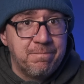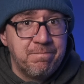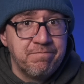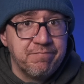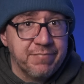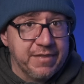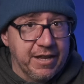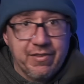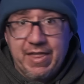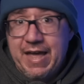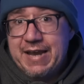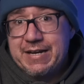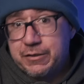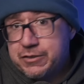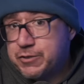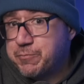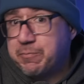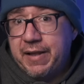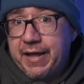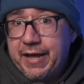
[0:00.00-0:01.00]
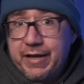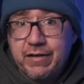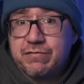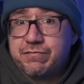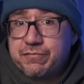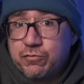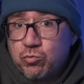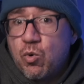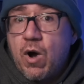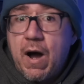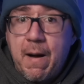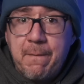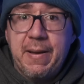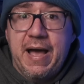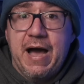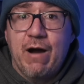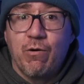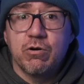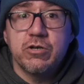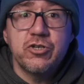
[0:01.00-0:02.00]
Now that display of raw
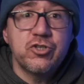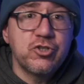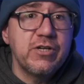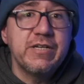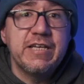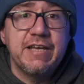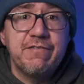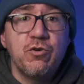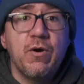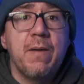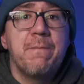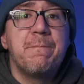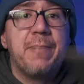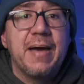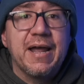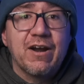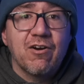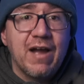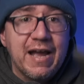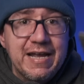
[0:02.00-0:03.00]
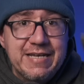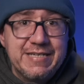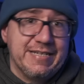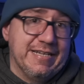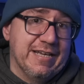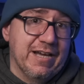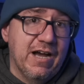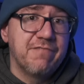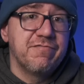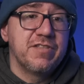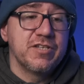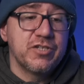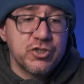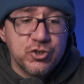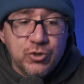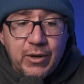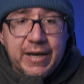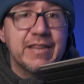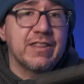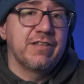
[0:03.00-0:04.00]
power should give you a better idea of the
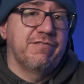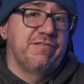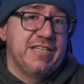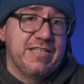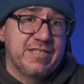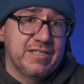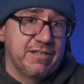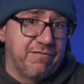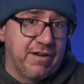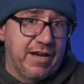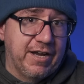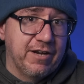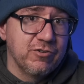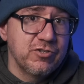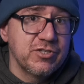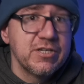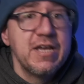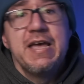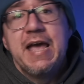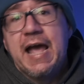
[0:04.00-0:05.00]
strength of these dividers,